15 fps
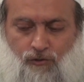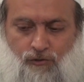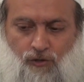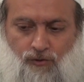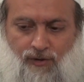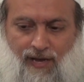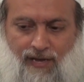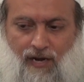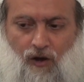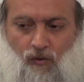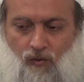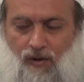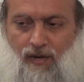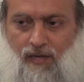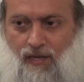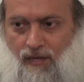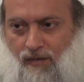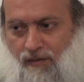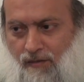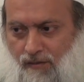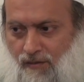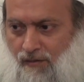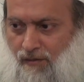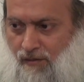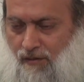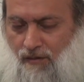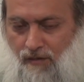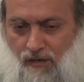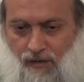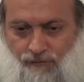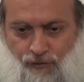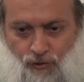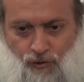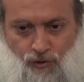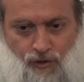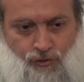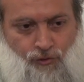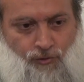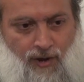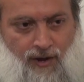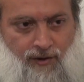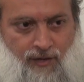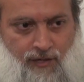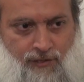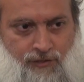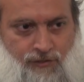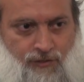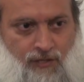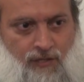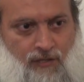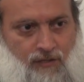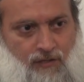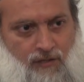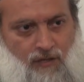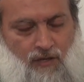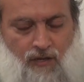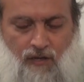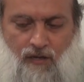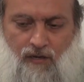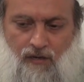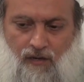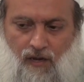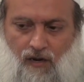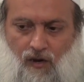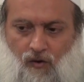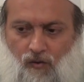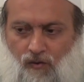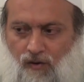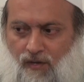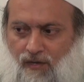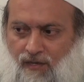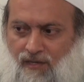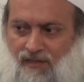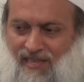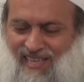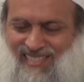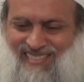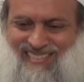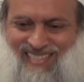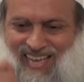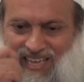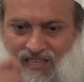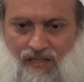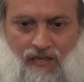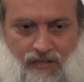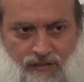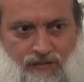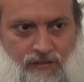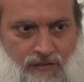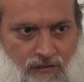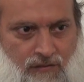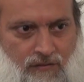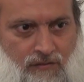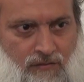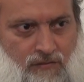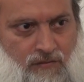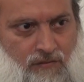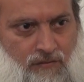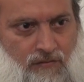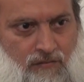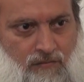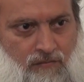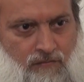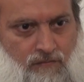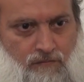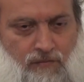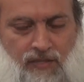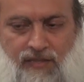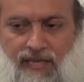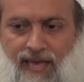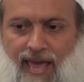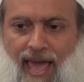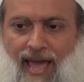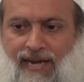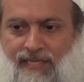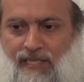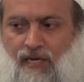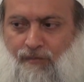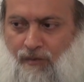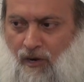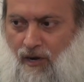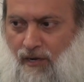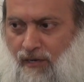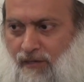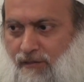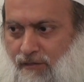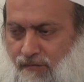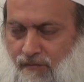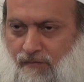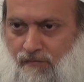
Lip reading: So not only, you know, if you look throughout history, not only did they say this, but they acted upon it.